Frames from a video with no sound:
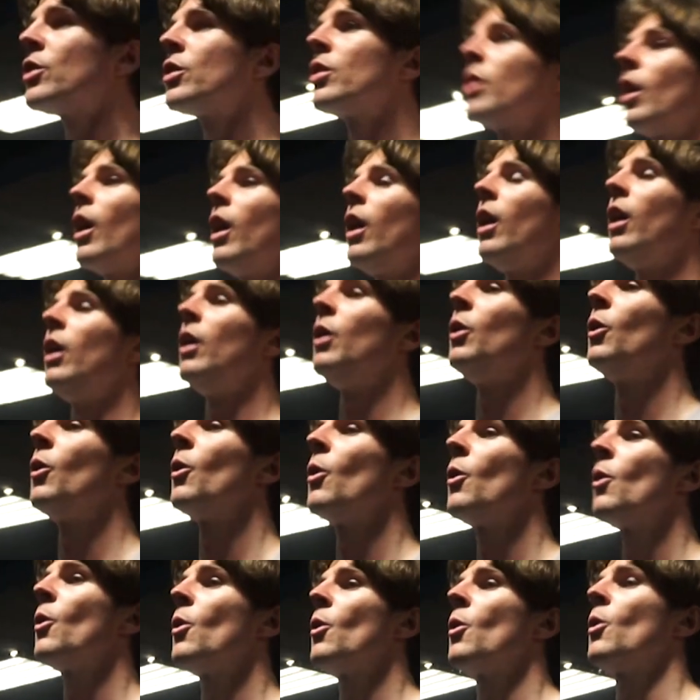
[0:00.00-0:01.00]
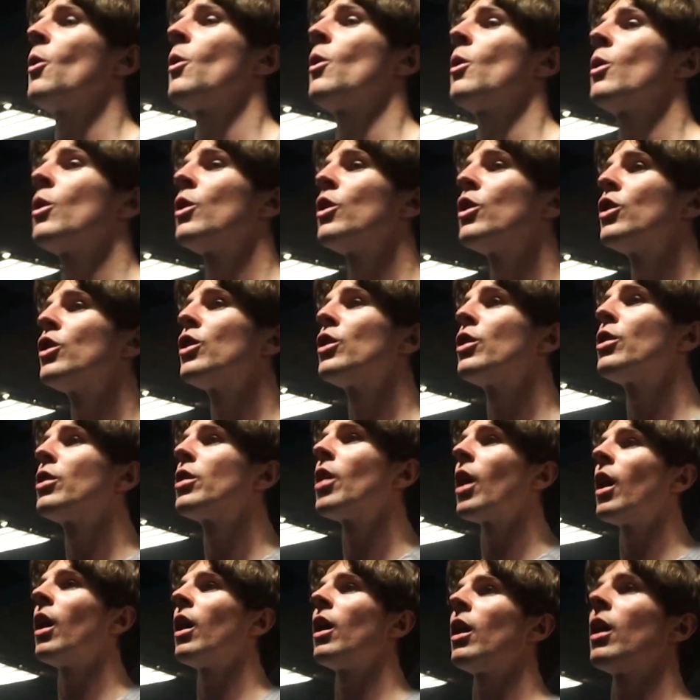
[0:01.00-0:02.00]
we'll get into that later on.
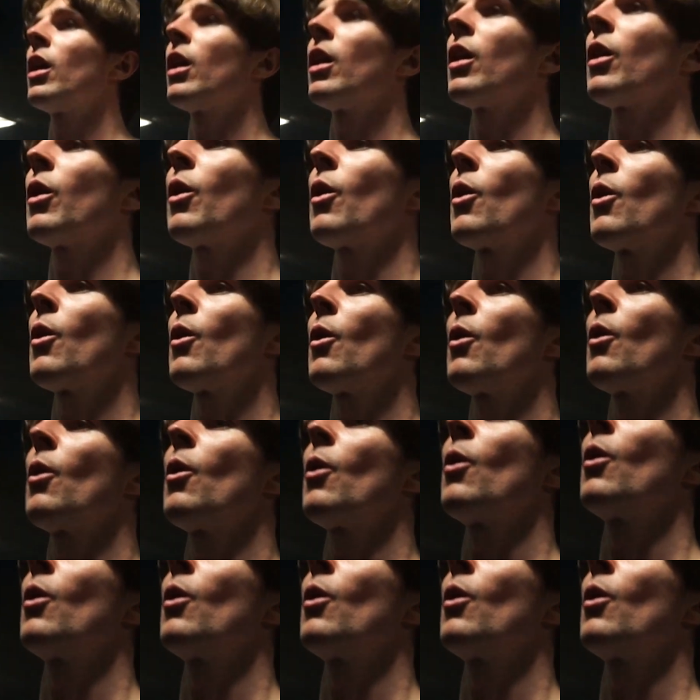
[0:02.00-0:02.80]
The best rep ranges to